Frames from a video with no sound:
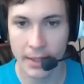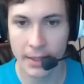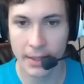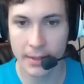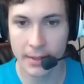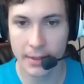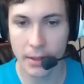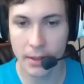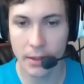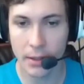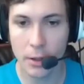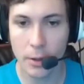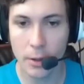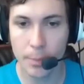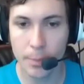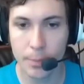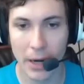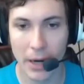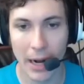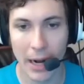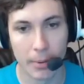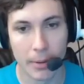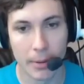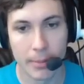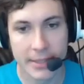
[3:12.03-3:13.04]
No
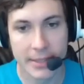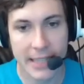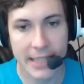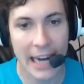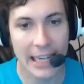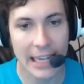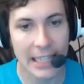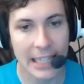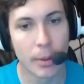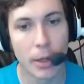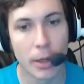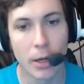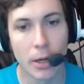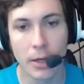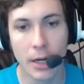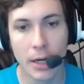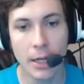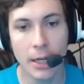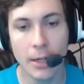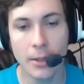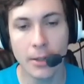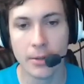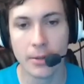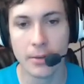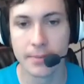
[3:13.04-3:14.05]
problem, Daddy
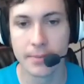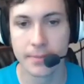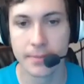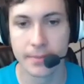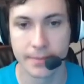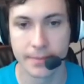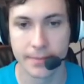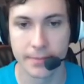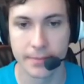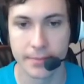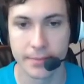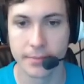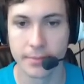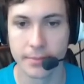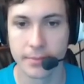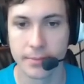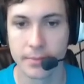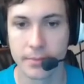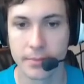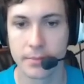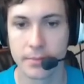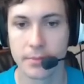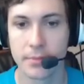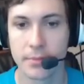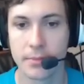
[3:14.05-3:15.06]
Pogo.
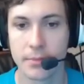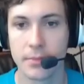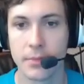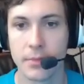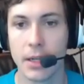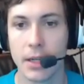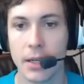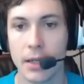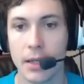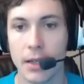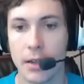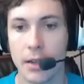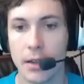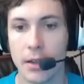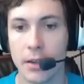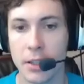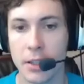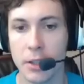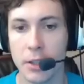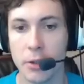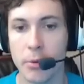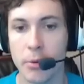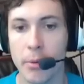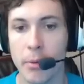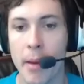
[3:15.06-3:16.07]
Oh,
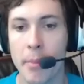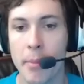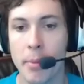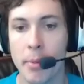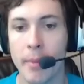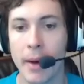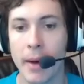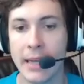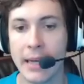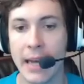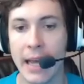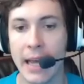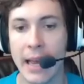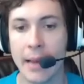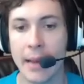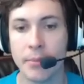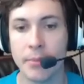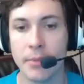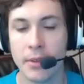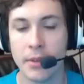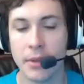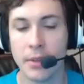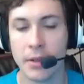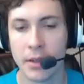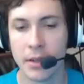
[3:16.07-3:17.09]
you remember my name.
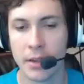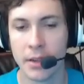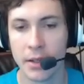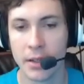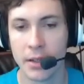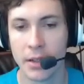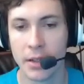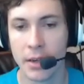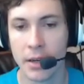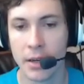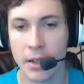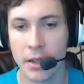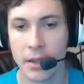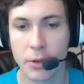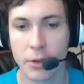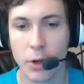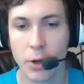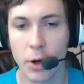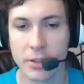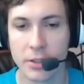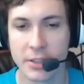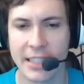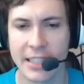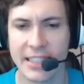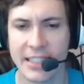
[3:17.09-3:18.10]
Of
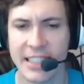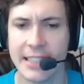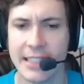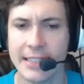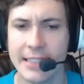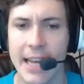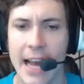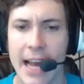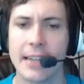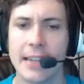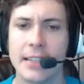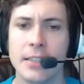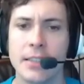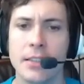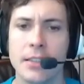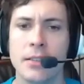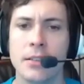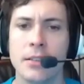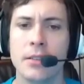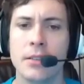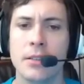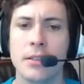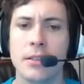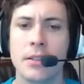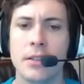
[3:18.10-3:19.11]
course I did, Dad.
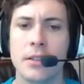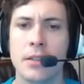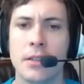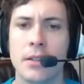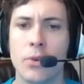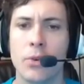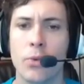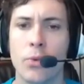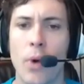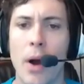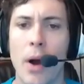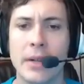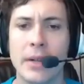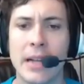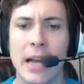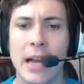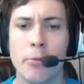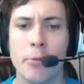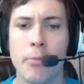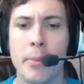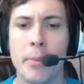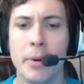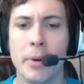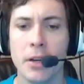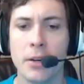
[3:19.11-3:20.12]
Why wouldn't I
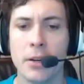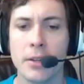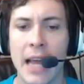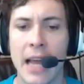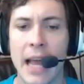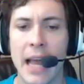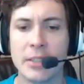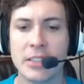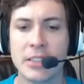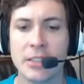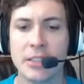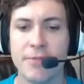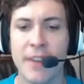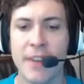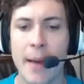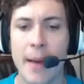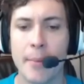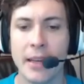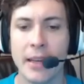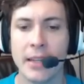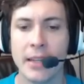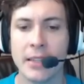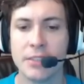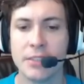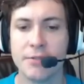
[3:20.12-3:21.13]
remember your name? It's a
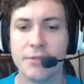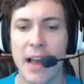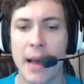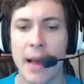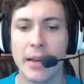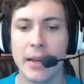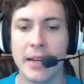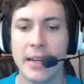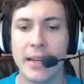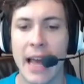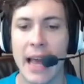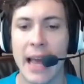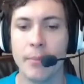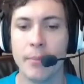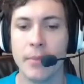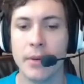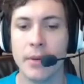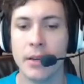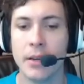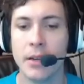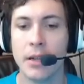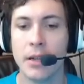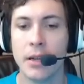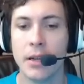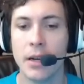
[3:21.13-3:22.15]
family name.
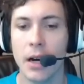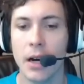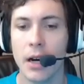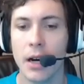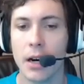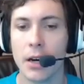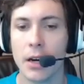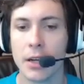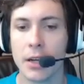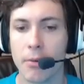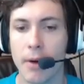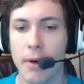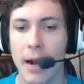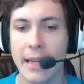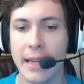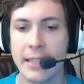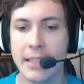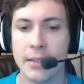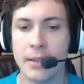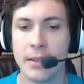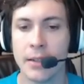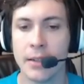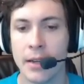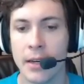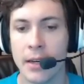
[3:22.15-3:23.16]
Oh, you're right.
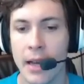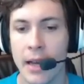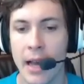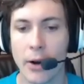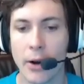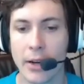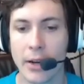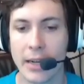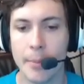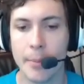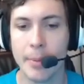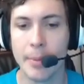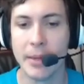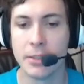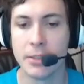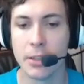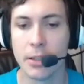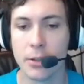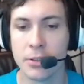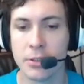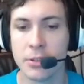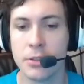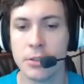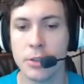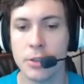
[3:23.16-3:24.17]
How could I be so
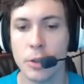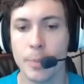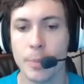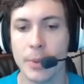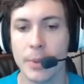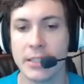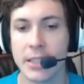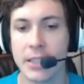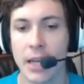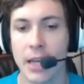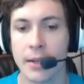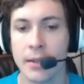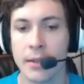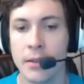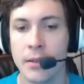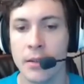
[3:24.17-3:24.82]
stupid, son?